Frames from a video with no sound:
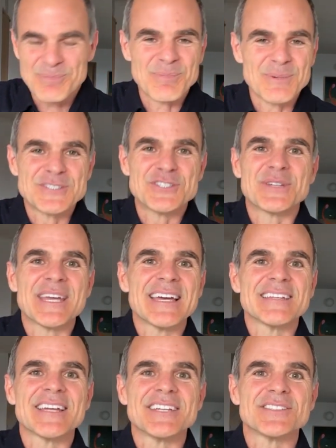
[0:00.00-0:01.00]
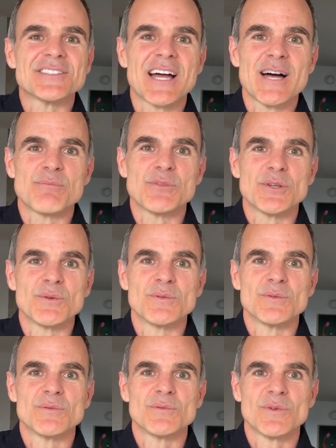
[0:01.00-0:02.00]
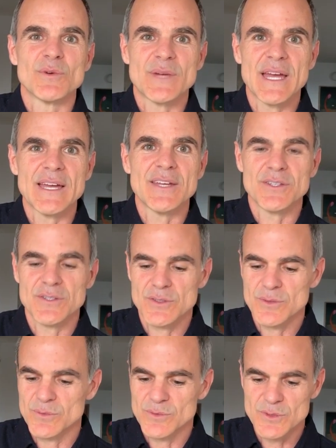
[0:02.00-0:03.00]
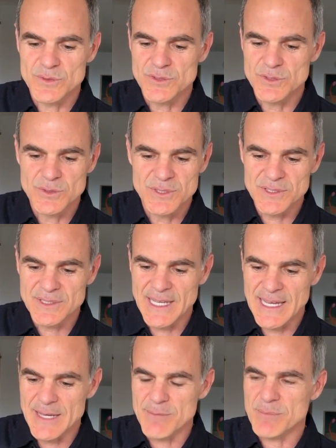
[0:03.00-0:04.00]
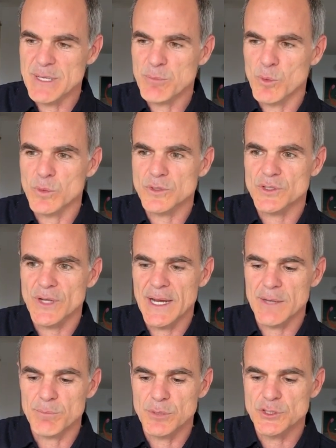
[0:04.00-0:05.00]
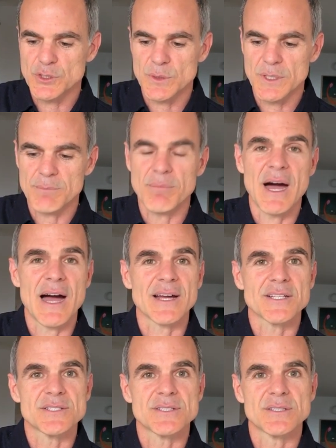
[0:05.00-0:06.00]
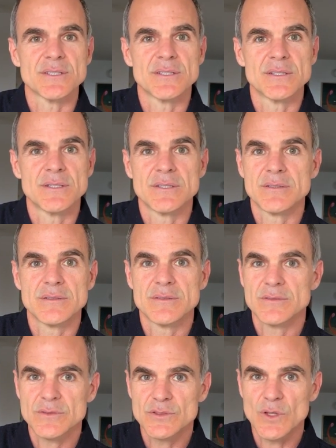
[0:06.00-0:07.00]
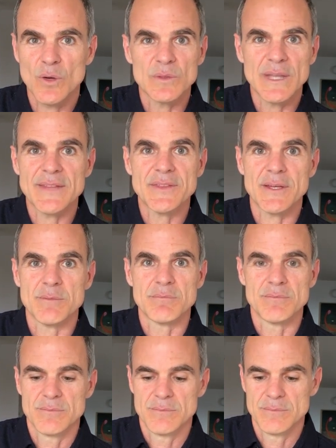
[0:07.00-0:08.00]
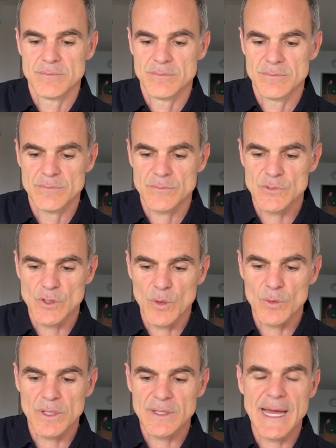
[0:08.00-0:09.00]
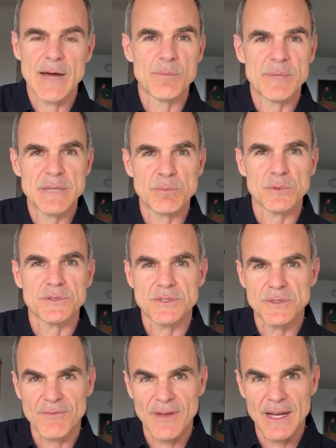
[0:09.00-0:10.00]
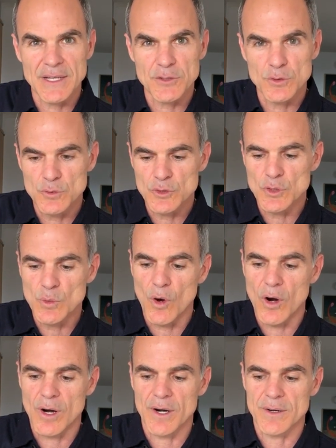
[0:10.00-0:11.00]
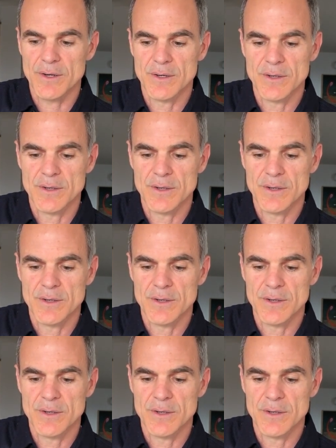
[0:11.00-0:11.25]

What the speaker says: But you can't let it stop you. Okay, you just can't. People will try to put you in a box. Don't let them. Don't allow people to define who you are.